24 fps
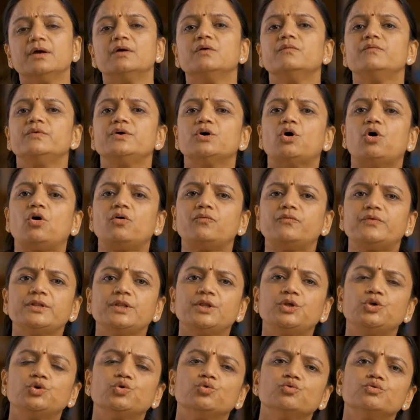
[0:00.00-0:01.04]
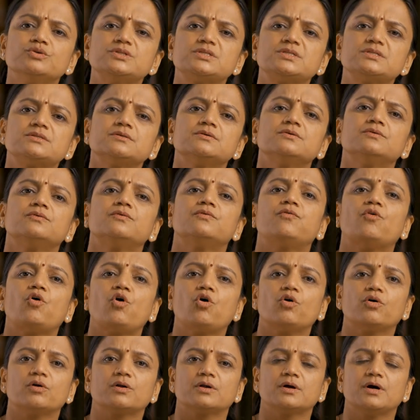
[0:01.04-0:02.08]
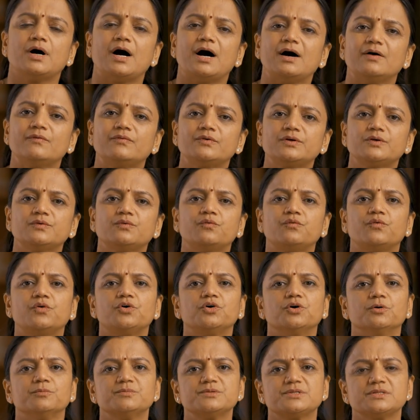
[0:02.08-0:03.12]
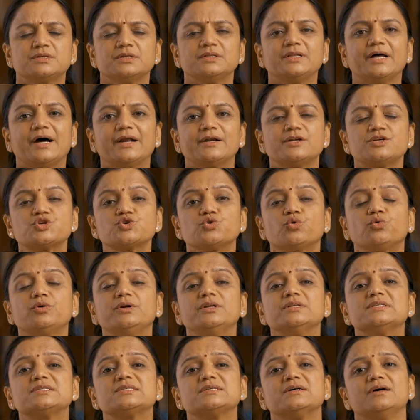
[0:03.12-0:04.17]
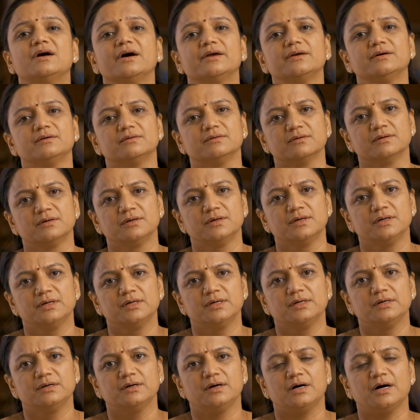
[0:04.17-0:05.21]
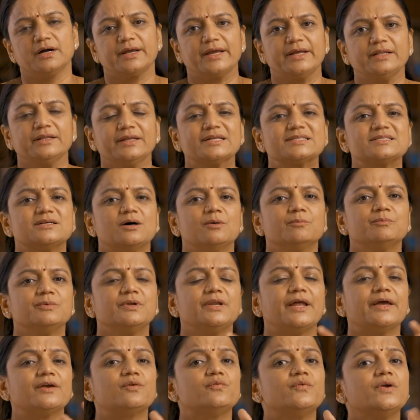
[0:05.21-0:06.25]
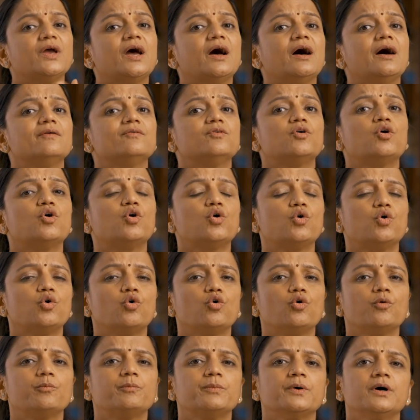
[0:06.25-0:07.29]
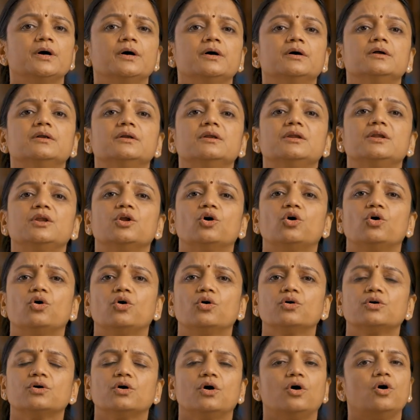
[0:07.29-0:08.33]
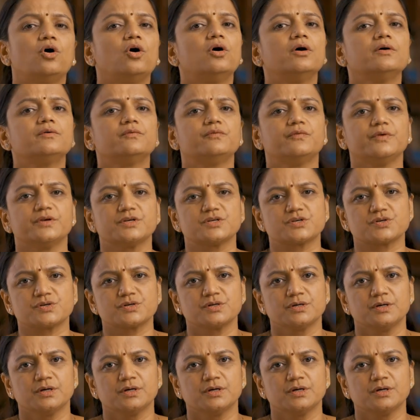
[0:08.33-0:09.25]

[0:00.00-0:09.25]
We often use for after verbs that show desire. Again, the example like we have hope, long or wish.